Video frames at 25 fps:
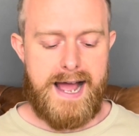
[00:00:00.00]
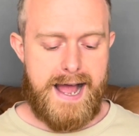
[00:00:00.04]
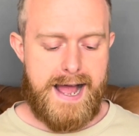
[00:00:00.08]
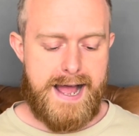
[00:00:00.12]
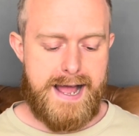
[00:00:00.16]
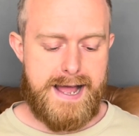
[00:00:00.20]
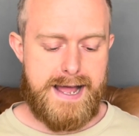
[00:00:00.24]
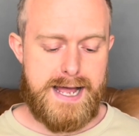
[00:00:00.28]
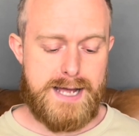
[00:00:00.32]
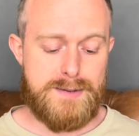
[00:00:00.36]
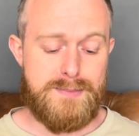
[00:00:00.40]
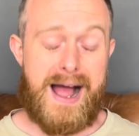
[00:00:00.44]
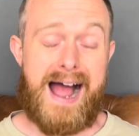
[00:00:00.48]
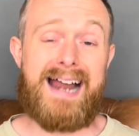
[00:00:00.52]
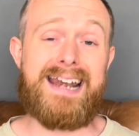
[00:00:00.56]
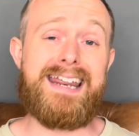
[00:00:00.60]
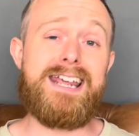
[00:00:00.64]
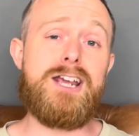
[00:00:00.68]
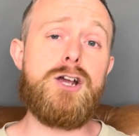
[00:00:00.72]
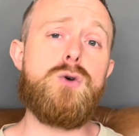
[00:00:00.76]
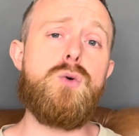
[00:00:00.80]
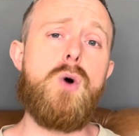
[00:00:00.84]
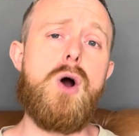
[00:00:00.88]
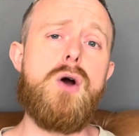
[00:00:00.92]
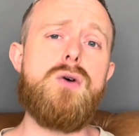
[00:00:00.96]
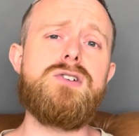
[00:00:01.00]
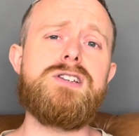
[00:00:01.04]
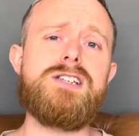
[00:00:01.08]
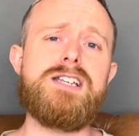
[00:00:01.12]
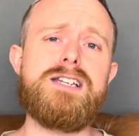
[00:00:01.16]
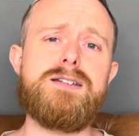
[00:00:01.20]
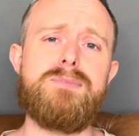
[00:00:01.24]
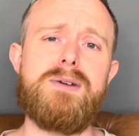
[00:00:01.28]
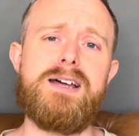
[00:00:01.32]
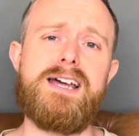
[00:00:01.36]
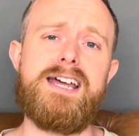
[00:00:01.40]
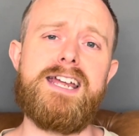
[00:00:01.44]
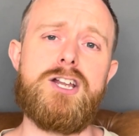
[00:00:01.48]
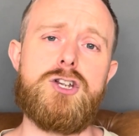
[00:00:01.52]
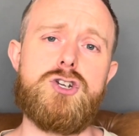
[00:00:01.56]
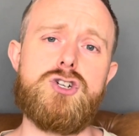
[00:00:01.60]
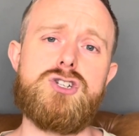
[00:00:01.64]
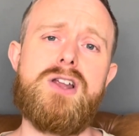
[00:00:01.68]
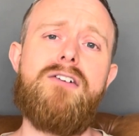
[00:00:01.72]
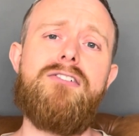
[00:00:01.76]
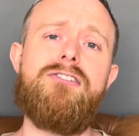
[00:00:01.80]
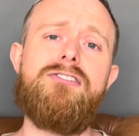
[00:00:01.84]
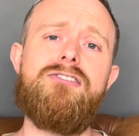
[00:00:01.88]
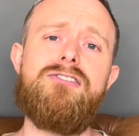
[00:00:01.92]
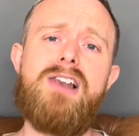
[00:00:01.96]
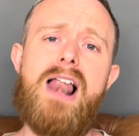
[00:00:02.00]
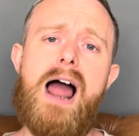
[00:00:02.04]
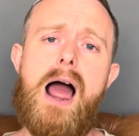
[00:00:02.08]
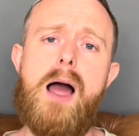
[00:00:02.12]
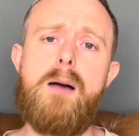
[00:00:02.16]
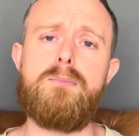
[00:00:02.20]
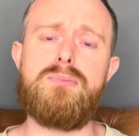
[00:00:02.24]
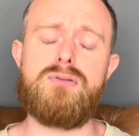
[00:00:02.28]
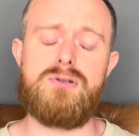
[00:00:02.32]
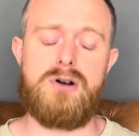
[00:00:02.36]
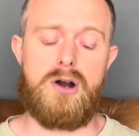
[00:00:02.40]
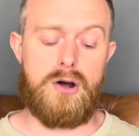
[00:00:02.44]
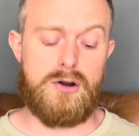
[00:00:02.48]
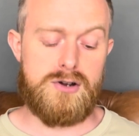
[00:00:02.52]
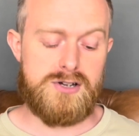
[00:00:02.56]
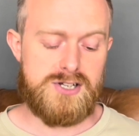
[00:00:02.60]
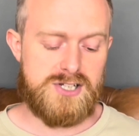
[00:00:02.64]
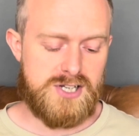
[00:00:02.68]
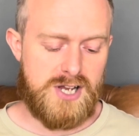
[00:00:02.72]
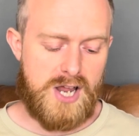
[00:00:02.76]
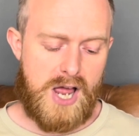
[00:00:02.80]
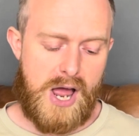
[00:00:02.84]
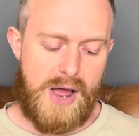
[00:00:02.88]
Um, and he quoted me just a flat price